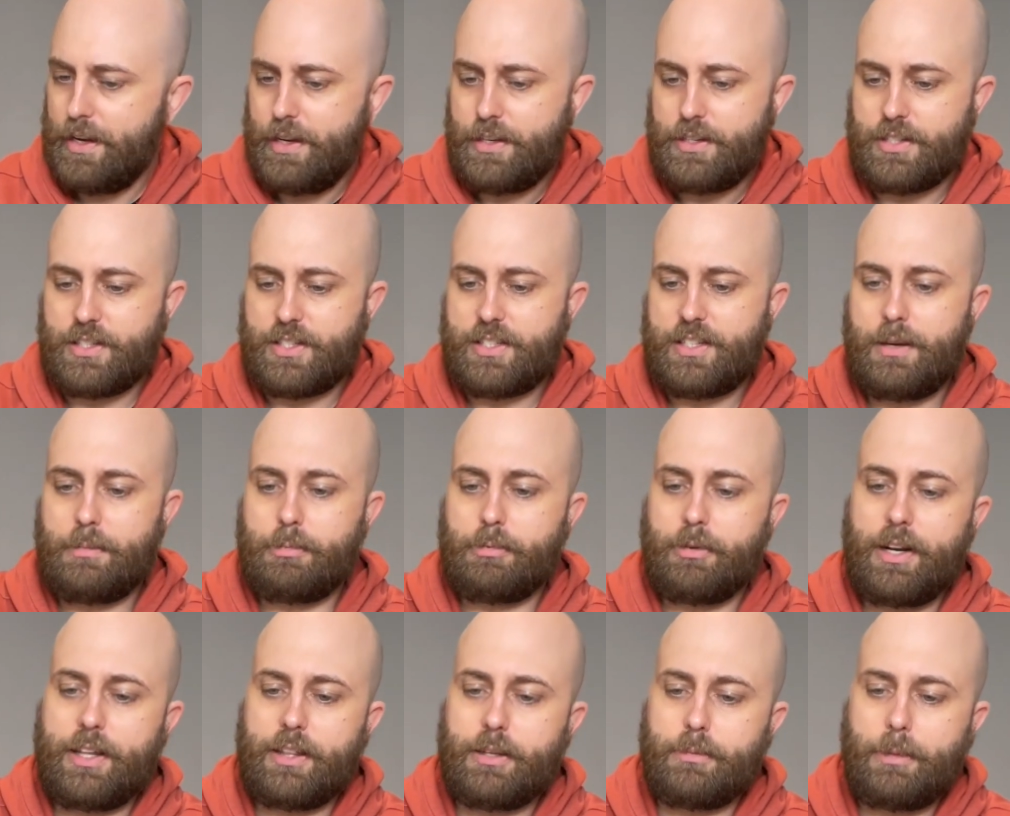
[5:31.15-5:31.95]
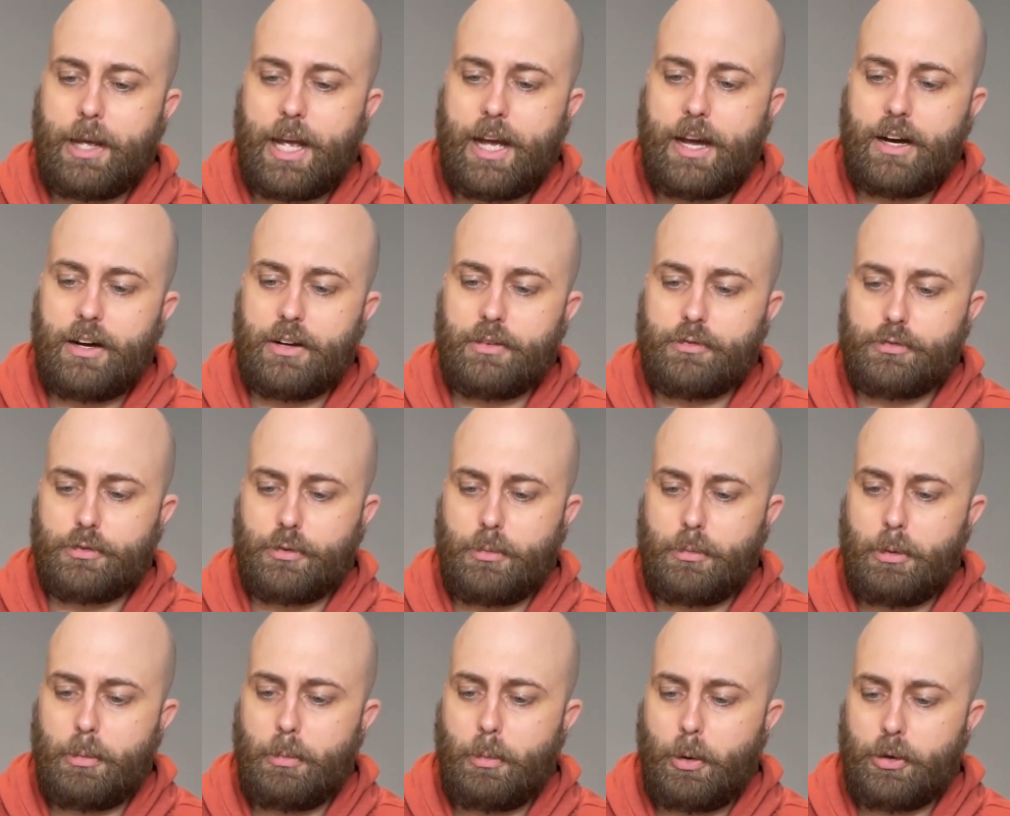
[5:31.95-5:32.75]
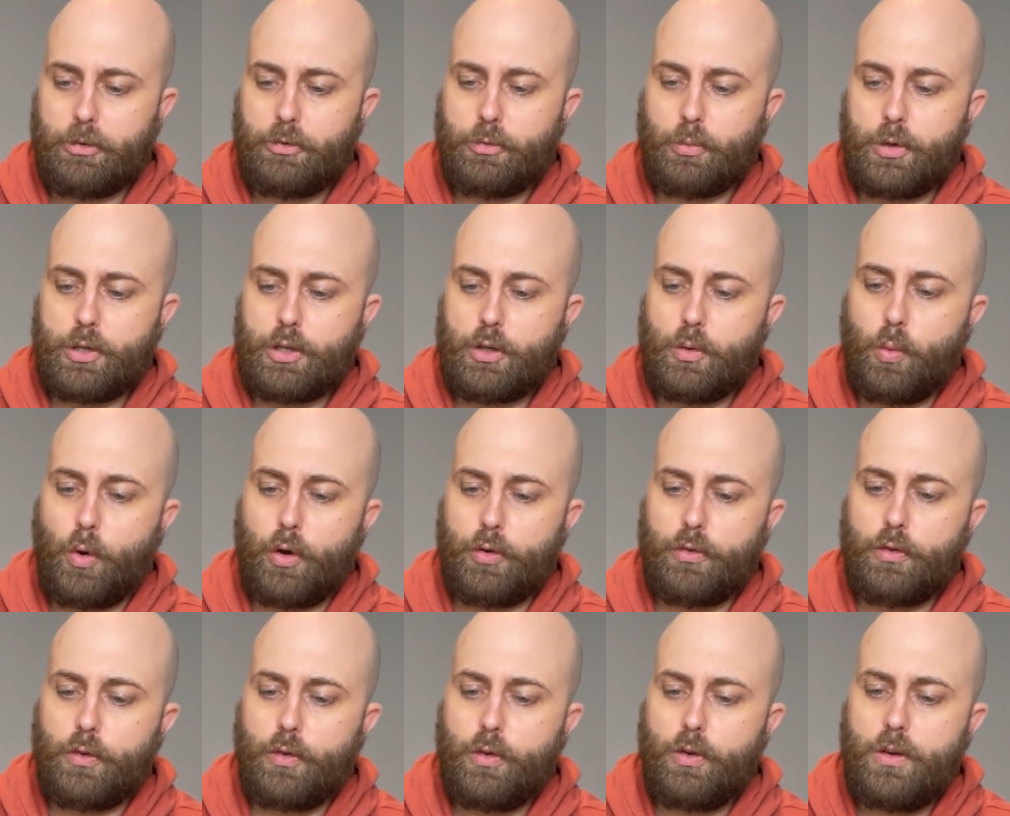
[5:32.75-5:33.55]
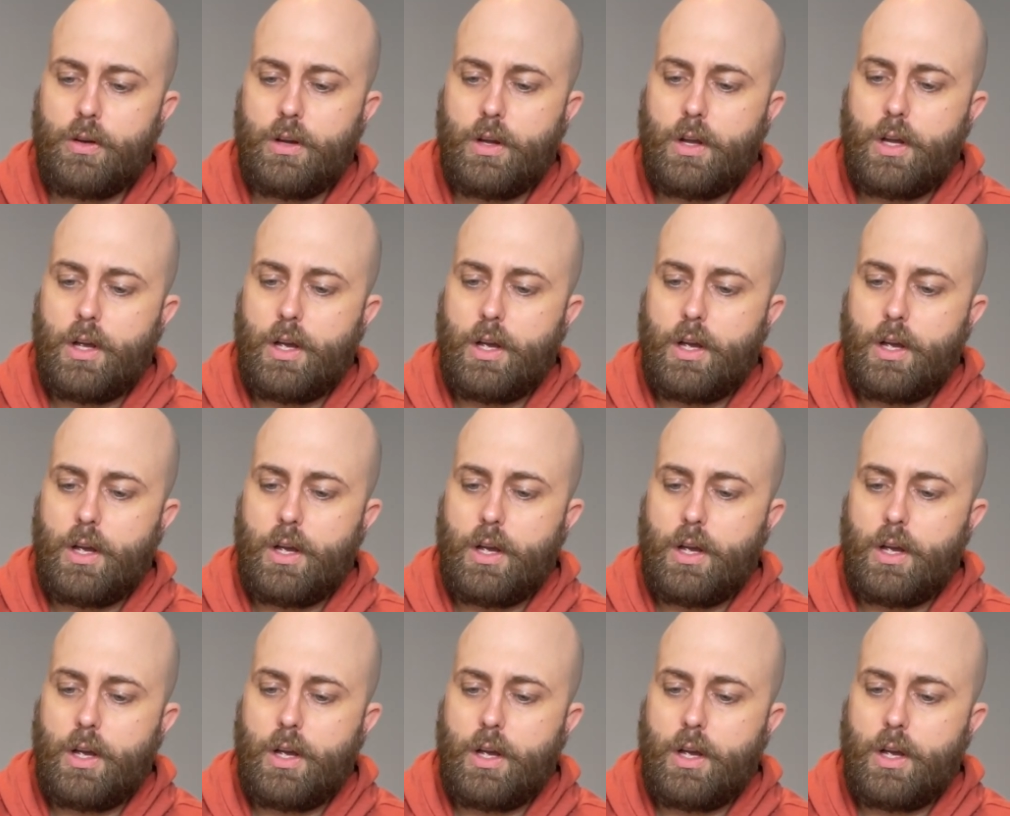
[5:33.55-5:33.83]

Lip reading: to separate them out from the moss when you want to.